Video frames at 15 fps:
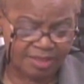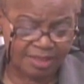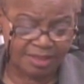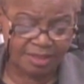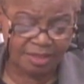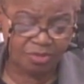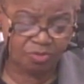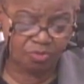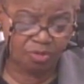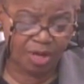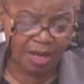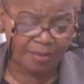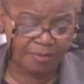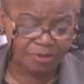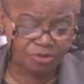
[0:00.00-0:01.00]
The little
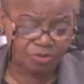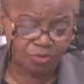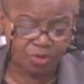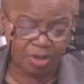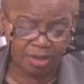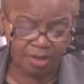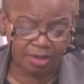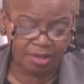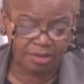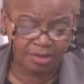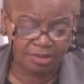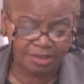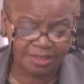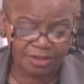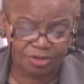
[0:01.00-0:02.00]
rabbits were
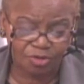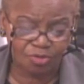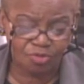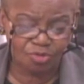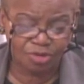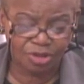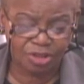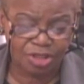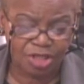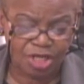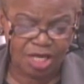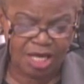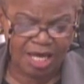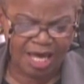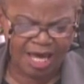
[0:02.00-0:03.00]
huddled in a corner,
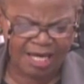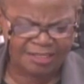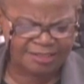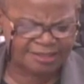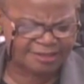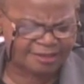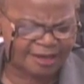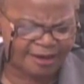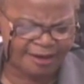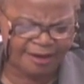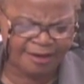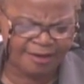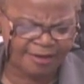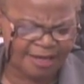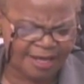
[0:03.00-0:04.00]
as
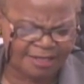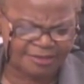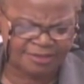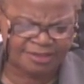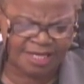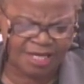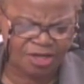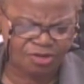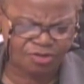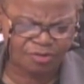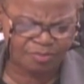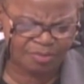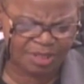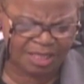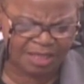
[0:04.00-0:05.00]
scared as they
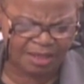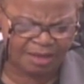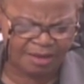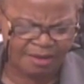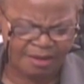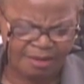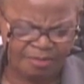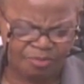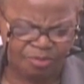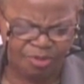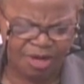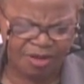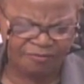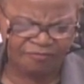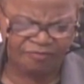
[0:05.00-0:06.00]
could be.
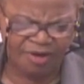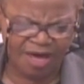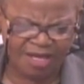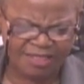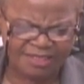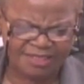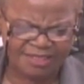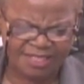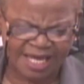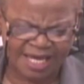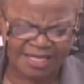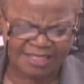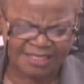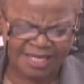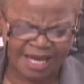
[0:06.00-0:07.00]
Br'er Fox
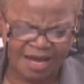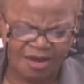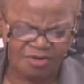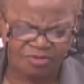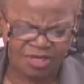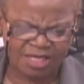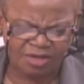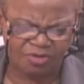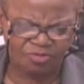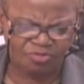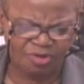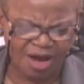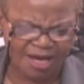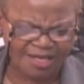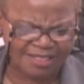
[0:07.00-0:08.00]
sat down in a
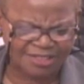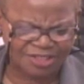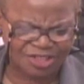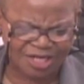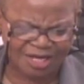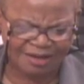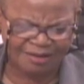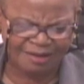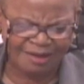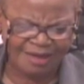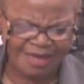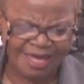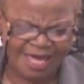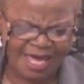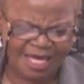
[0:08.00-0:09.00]
rocking chair
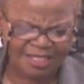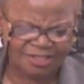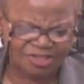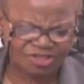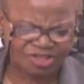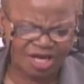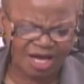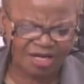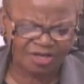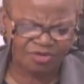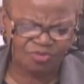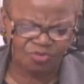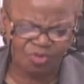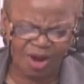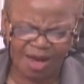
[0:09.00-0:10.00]
and
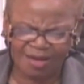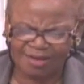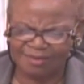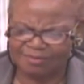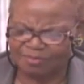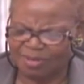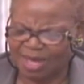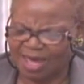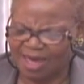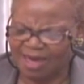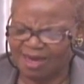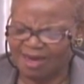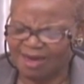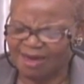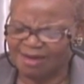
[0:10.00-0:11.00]
started rocking
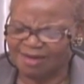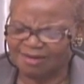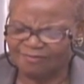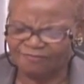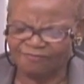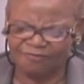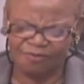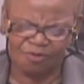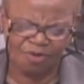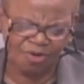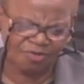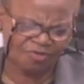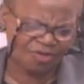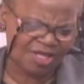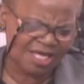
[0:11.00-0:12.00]
back and
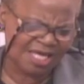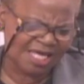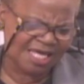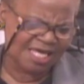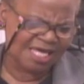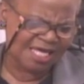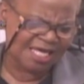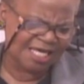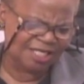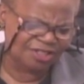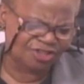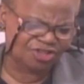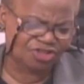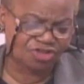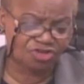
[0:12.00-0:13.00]
forth.
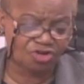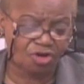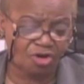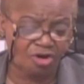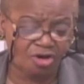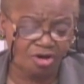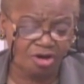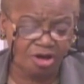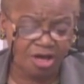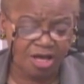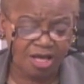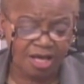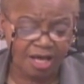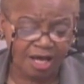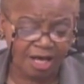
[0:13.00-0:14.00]
He saw
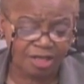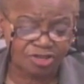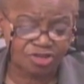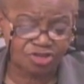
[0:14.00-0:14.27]
a